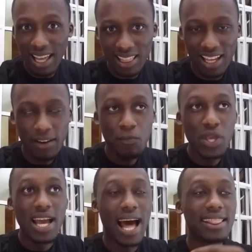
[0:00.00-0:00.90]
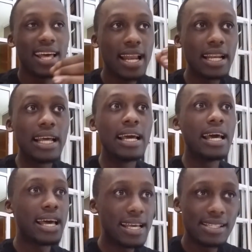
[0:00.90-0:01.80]
like that. And then
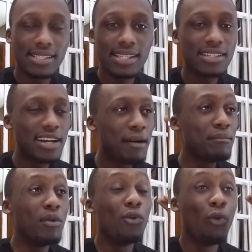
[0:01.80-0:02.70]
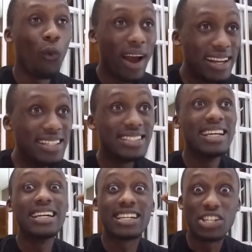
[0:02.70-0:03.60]
Instagram went
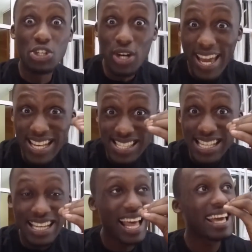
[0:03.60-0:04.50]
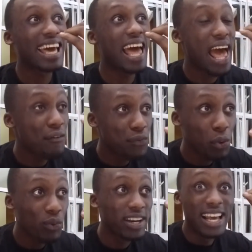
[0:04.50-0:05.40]
crazy. Like,
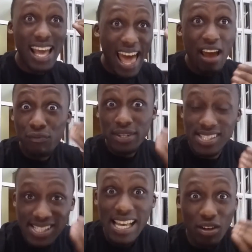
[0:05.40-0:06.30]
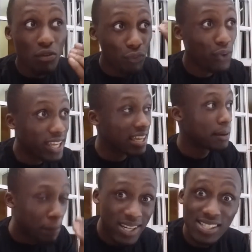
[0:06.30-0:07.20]
everyone, every single
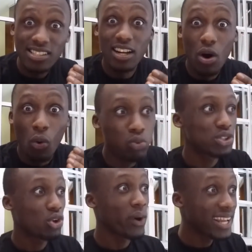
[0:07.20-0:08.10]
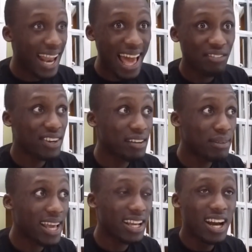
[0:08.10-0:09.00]
freaking person was going live, and I'm
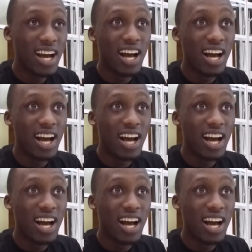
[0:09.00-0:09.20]
like,